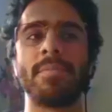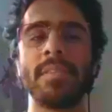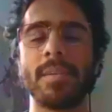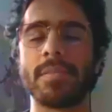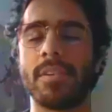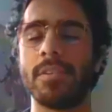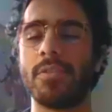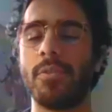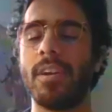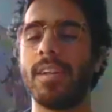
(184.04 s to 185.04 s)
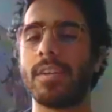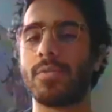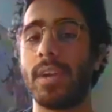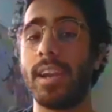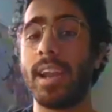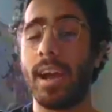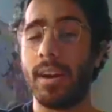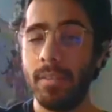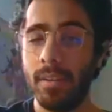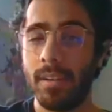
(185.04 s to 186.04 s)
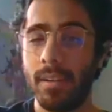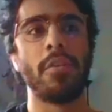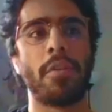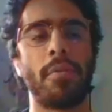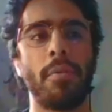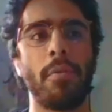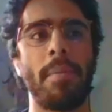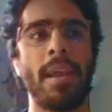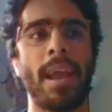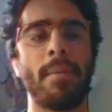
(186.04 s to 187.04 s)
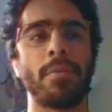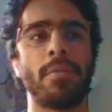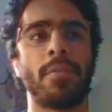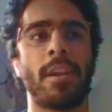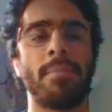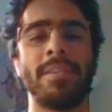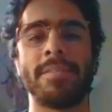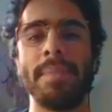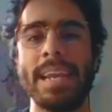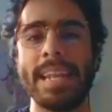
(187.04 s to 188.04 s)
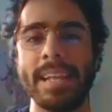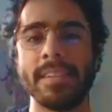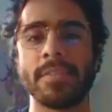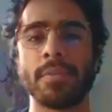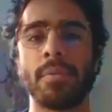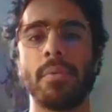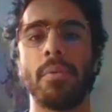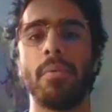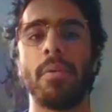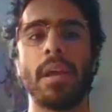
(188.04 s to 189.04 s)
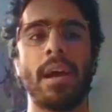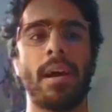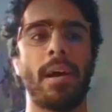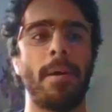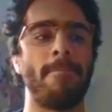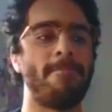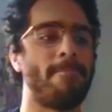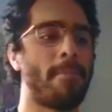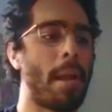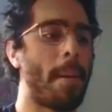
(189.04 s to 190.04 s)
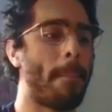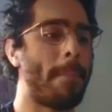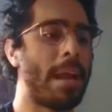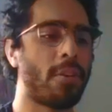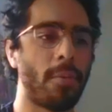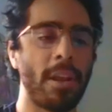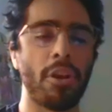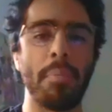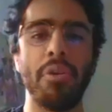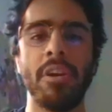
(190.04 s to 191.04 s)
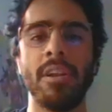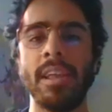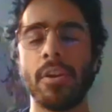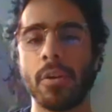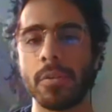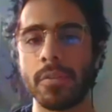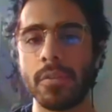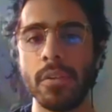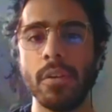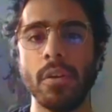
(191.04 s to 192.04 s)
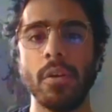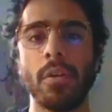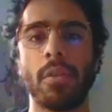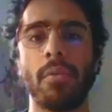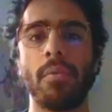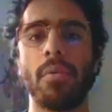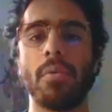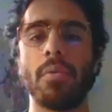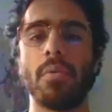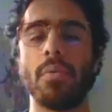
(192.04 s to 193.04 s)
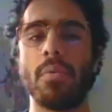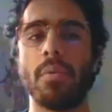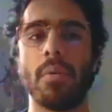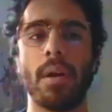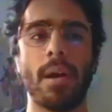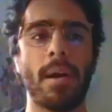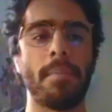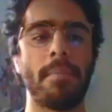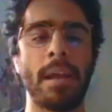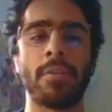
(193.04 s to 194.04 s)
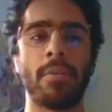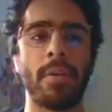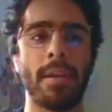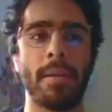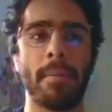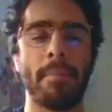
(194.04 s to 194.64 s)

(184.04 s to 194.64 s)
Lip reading: that I'm starting to realize right now through being able to set up these meetings, through mentoring community leaders, through mentoring